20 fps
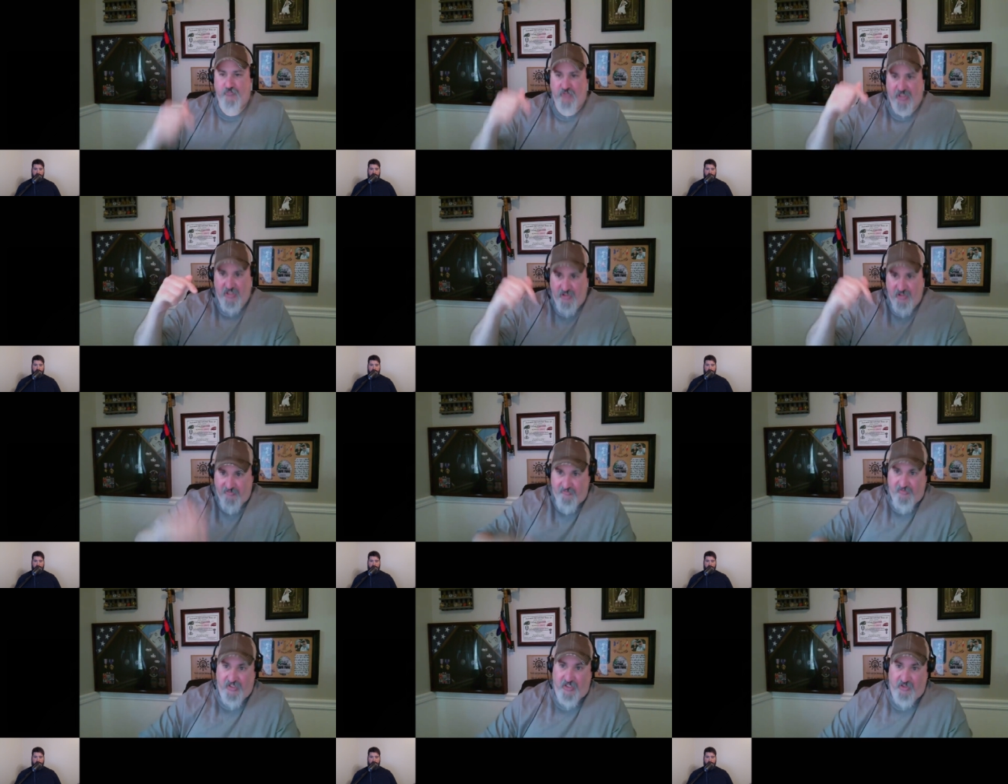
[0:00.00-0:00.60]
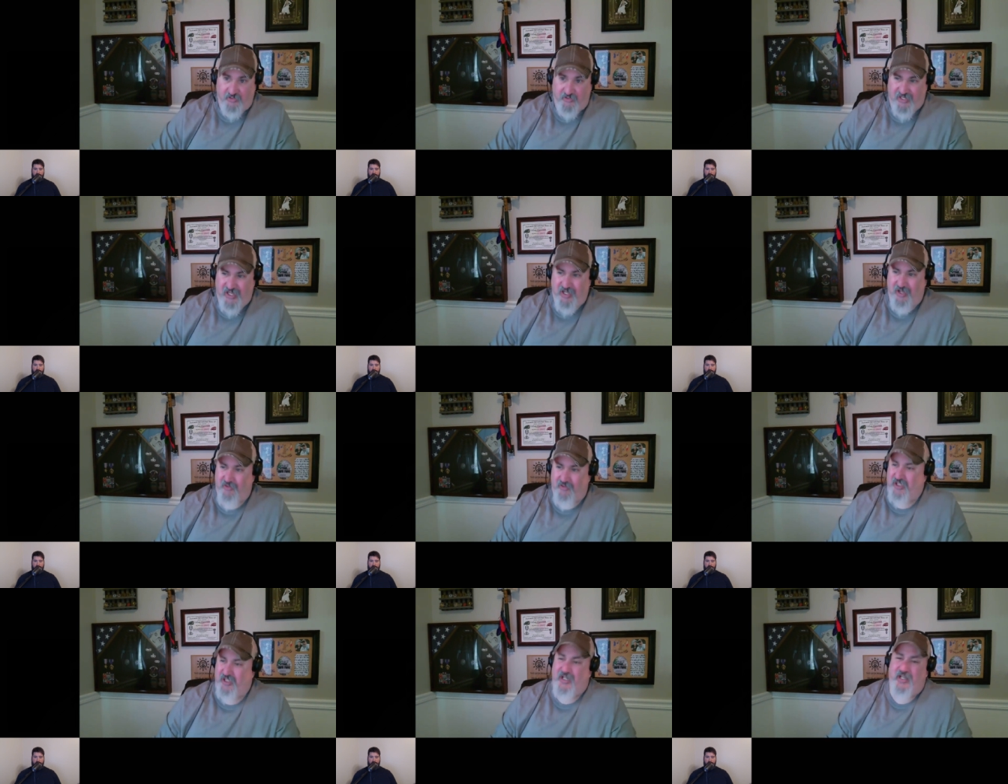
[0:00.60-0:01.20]
and fell
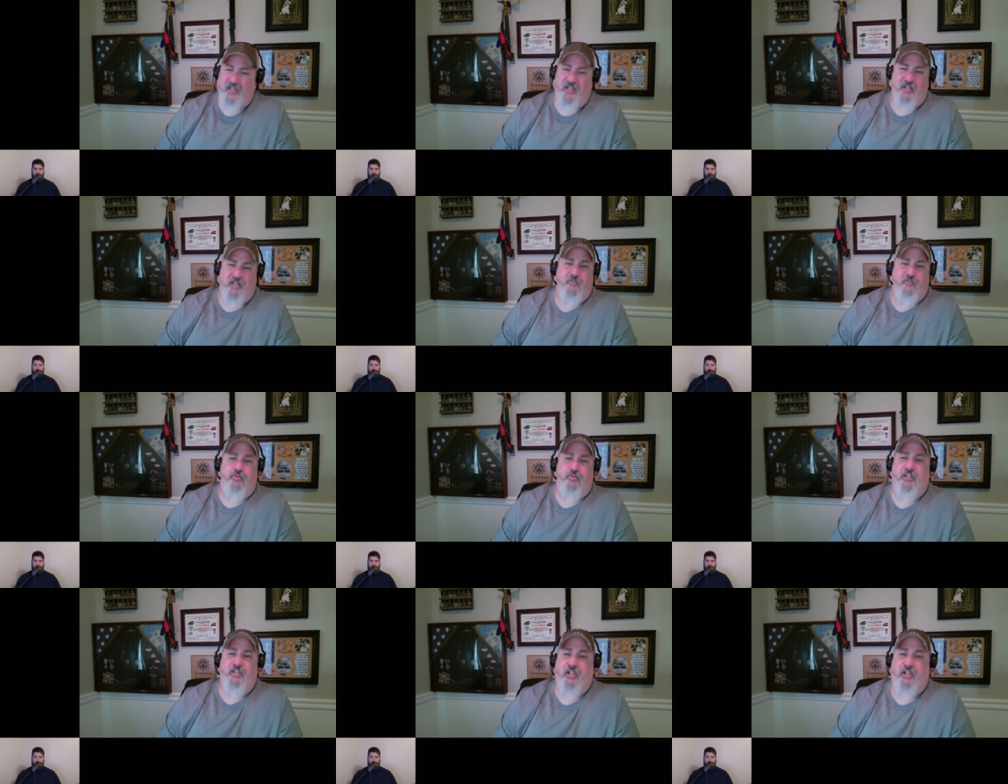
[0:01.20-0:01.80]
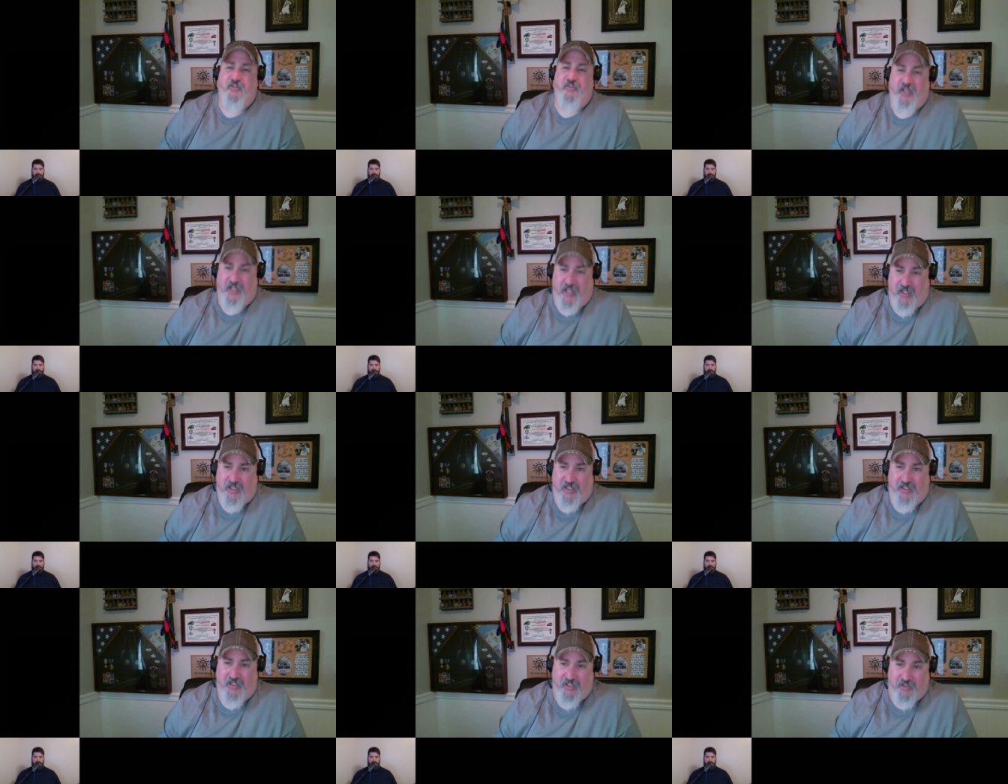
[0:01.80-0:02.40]
down and i didn't even realize i got
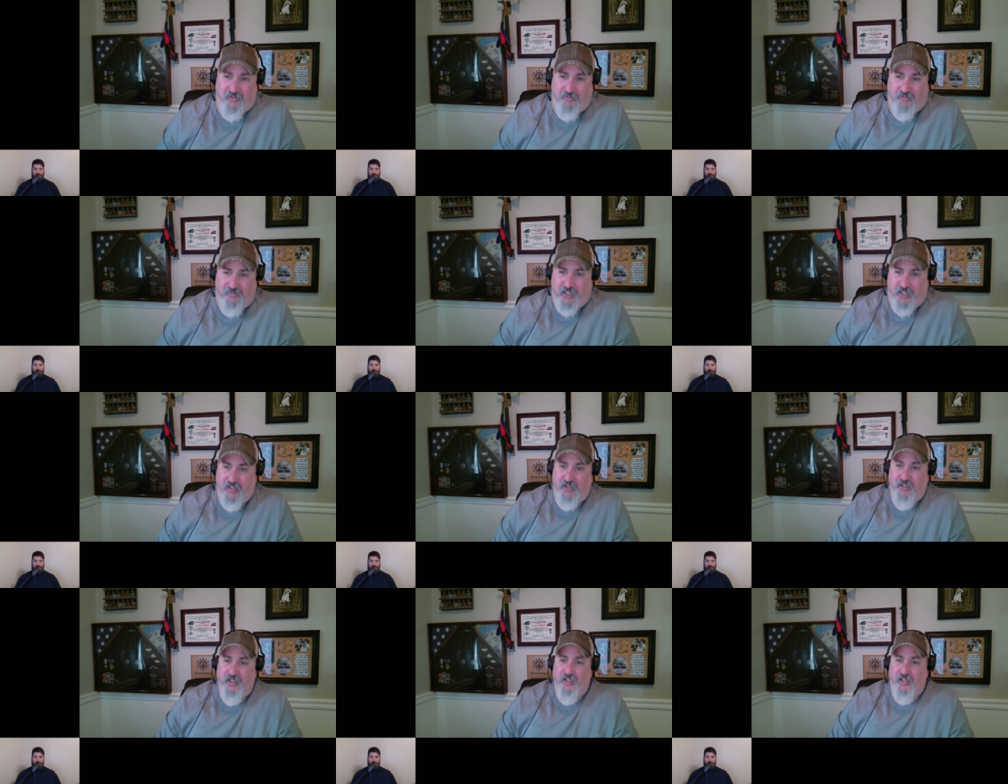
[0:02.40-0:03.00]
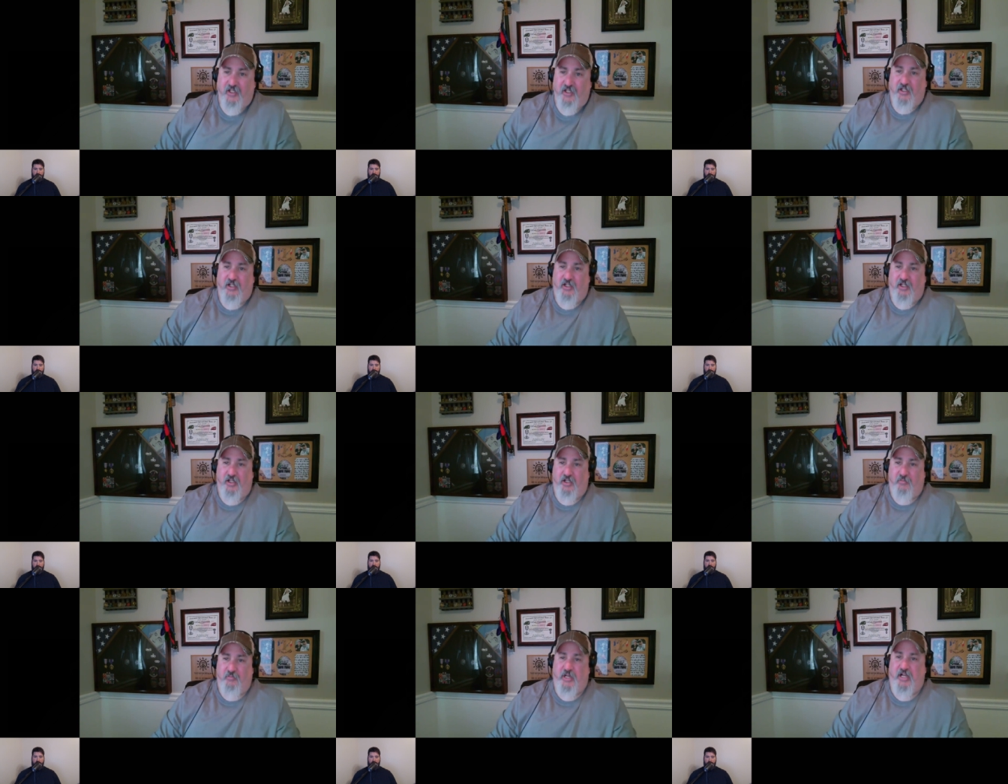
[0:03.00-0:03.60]
hit right
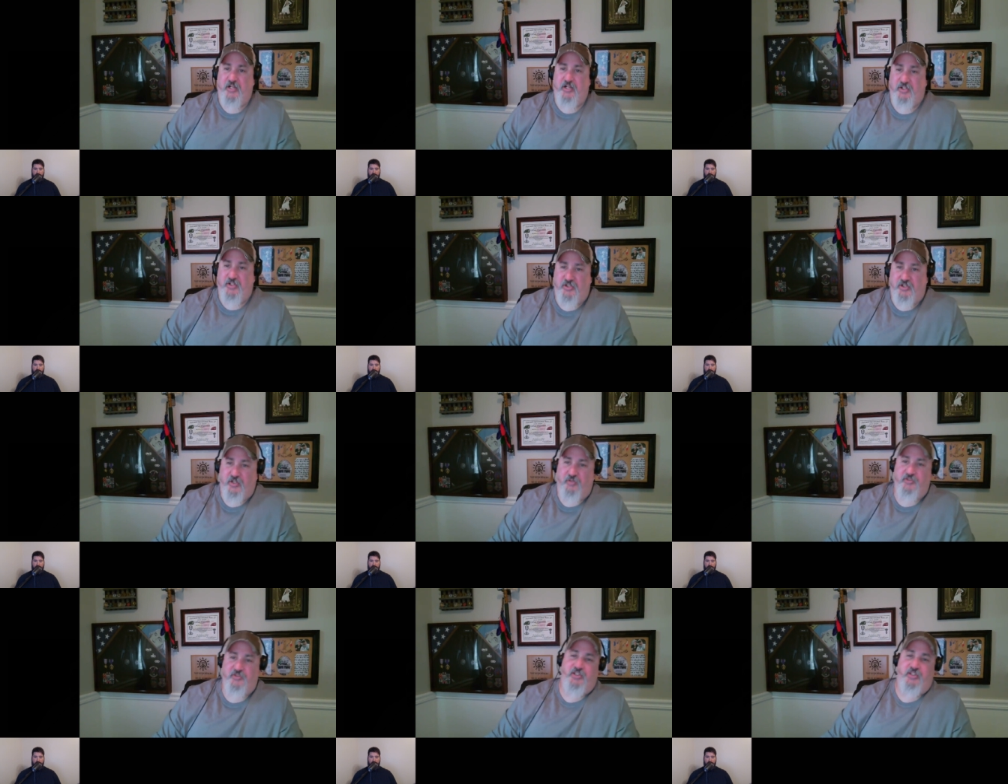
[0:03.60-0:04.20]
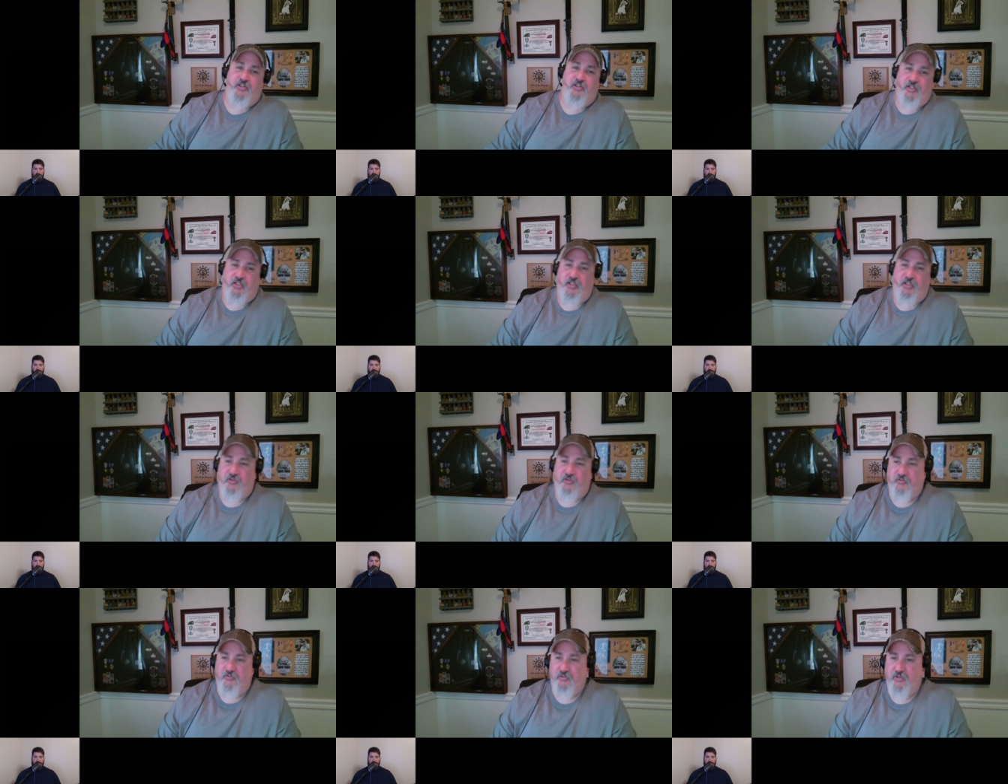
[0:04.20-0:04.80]
um, i just know suddenly i